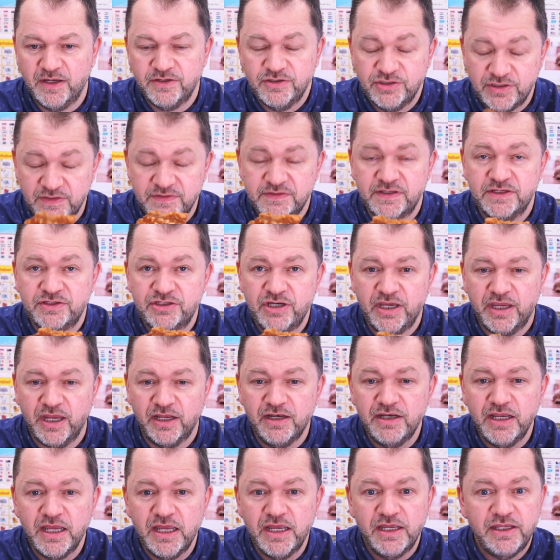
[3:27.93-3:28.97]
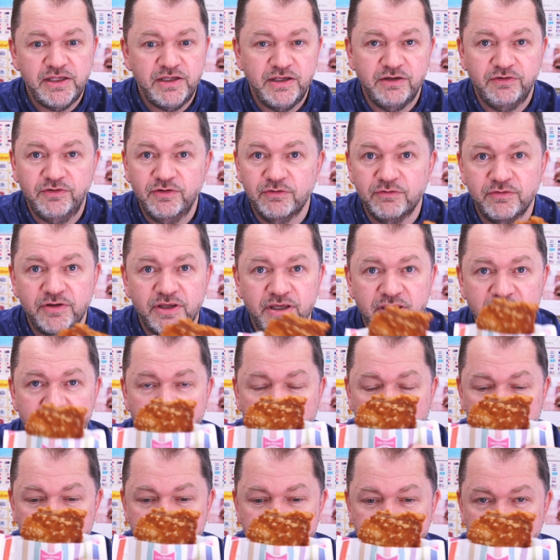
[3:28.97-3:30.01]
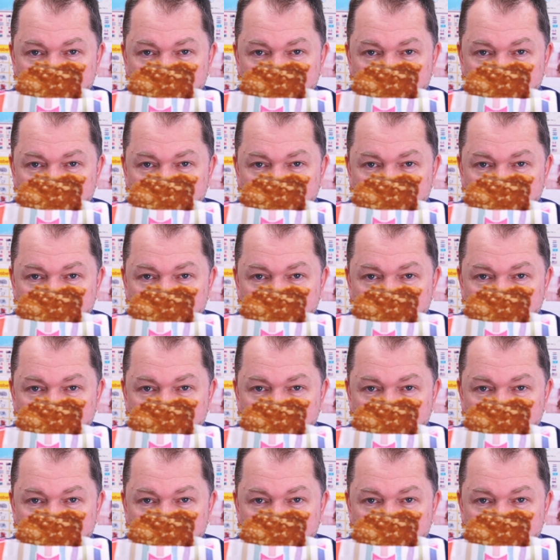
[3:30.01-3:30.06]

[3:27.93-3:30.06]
just the chicken, you don't get your hands